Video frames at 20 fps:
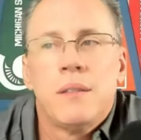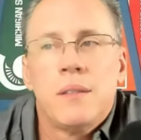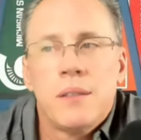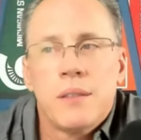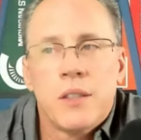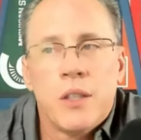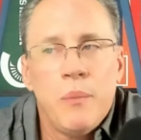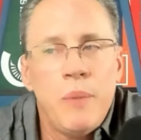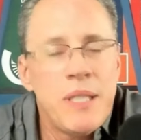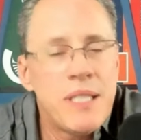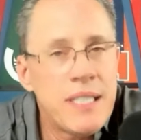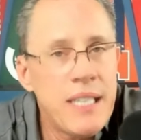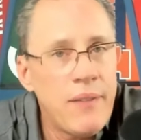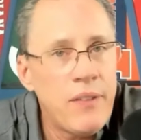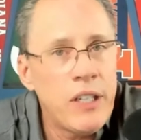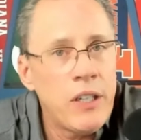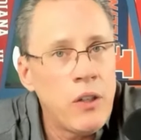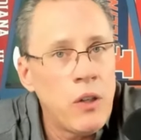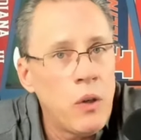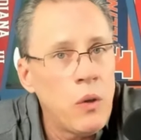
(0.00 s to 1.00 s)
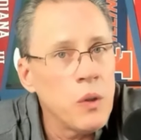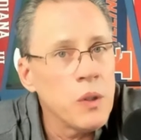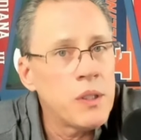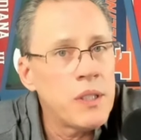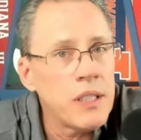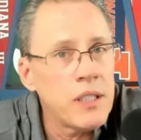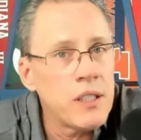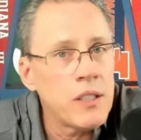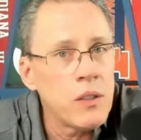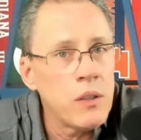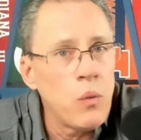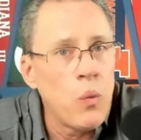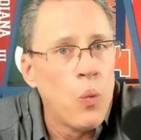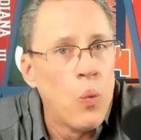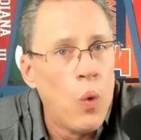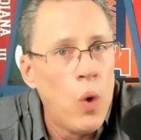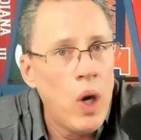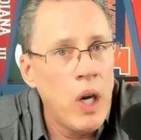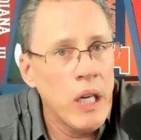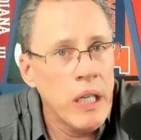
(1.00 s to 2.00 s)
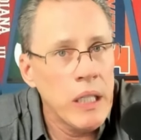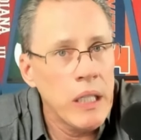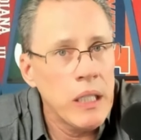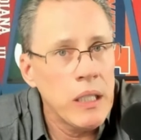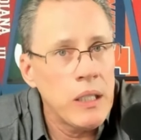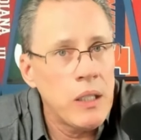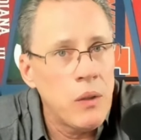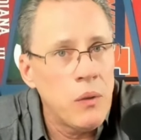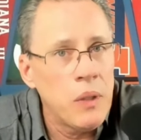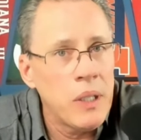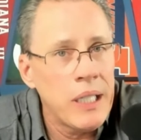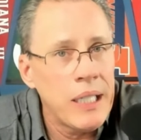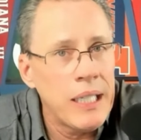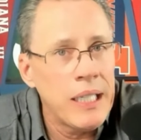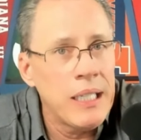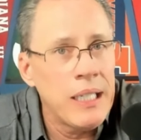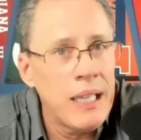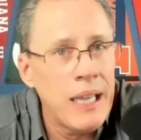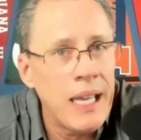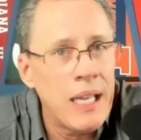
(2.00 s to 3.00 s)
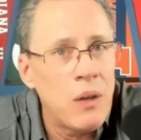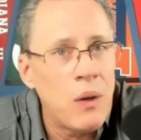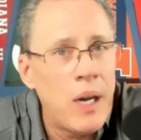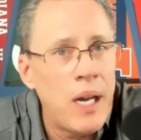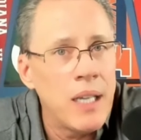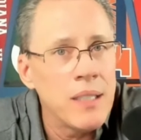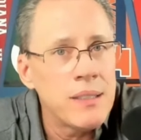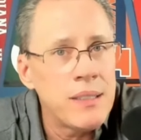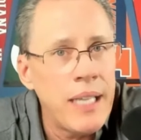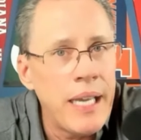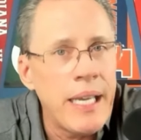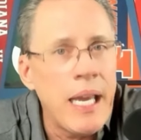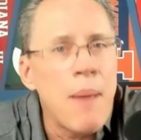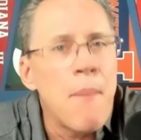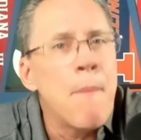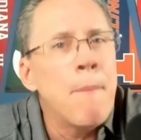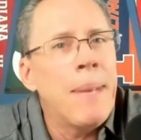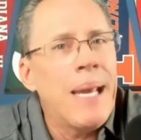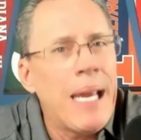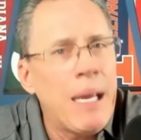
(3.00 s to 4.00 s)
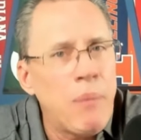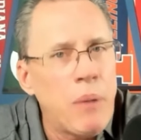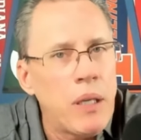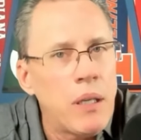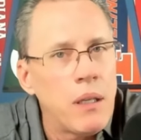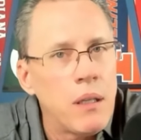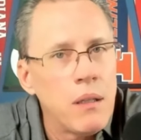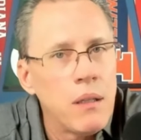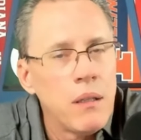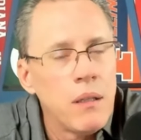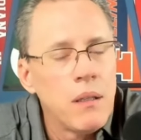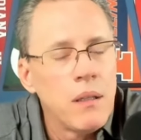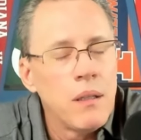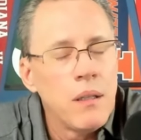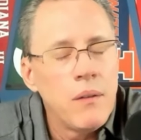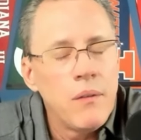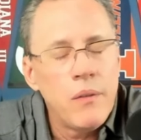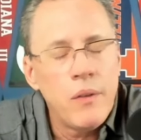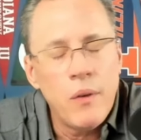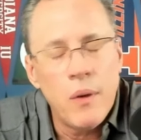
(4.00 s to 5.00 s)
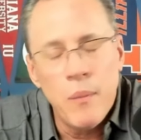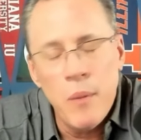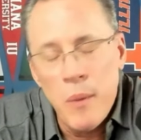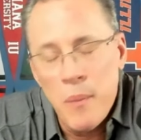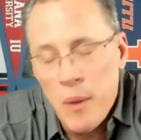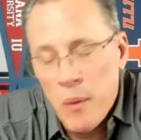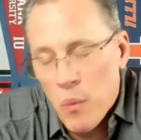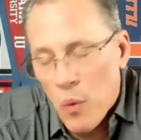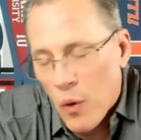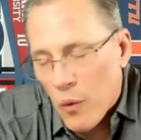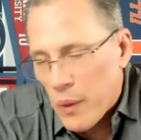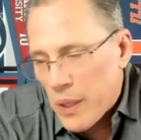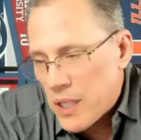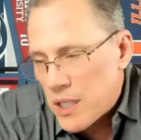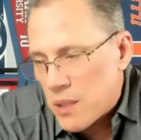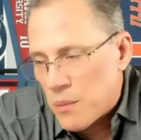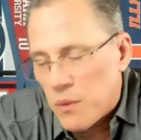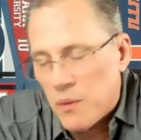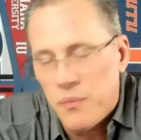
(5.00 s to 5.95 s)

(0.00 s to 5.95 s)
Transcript: could be 7-0 or 6-1 going into that Ohio State game. Maybe. You want me to be more reasonable?